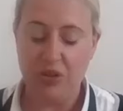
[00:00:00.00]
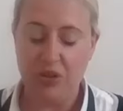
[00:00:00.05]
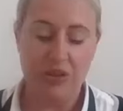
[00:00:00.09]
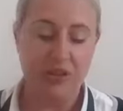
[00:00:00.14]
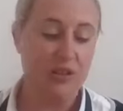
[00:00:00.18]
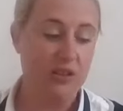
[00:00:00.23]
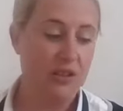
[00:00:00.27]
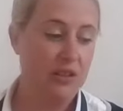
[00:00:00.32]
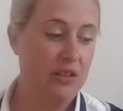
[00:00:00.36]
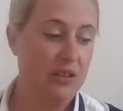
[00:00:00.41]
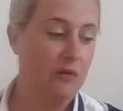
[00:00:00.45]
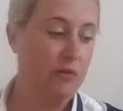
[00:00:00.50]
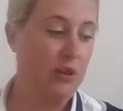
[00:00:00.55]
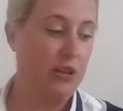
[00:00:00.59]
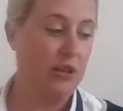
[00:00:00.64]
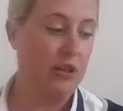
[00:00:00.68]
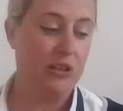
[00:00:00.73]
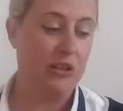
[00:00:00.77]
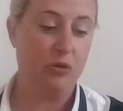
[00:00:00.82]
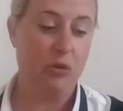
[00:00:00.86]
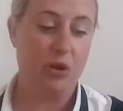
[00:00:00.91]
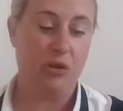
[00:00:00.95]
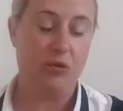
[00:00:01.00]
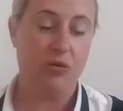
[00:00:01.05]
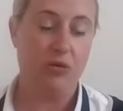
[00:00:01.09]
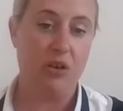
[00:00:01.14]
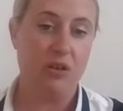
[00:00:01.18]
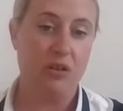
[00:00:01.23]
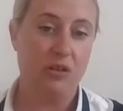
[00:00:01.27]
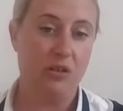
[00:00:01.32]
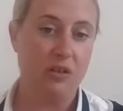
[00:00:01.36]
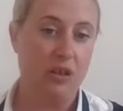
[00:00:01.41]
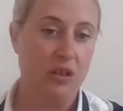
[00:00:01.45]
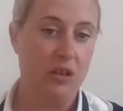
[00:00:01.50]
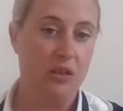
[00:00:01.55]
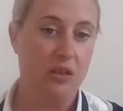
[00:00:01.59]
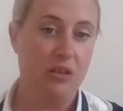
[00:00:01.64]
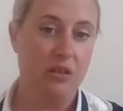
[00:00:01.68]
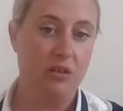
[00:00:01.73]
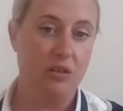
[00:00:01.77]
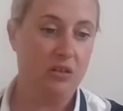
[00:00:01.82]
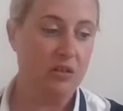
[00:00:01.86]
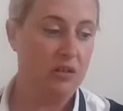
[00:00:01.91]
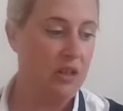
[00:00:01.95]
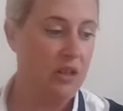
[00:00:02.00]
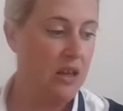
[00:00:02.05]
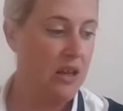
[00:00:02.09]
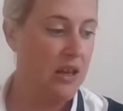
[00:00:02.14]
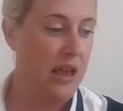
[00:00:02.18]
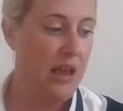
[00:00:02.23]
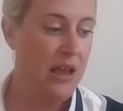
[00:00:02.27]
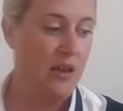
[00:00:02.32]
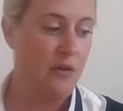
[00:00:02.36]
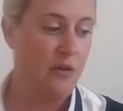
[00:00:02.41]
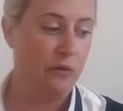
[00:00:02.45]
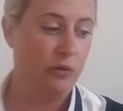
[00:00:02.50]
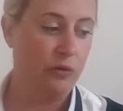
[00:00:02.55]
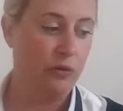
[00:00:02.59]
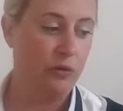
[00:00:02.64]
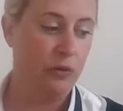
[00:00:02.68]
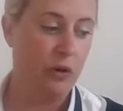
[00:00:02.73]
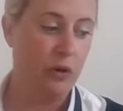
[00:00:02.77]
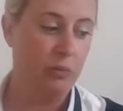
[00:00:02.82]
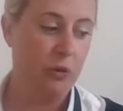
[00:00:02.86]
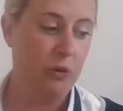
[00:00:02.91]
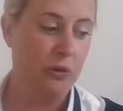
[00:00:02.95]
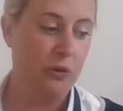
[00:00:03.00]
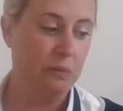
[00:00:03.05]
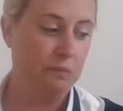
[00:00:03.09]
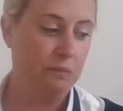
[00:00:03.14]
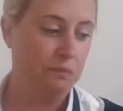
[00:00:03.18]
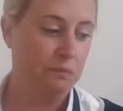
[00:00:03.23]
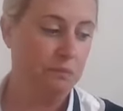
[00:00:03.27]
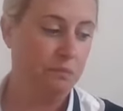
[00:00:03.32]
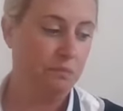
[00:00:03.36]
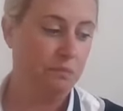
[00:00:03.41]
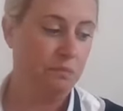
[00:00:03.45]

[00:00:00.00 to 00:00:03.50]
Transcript: it's lovely actually. Quite grassy. Say eight for aroma.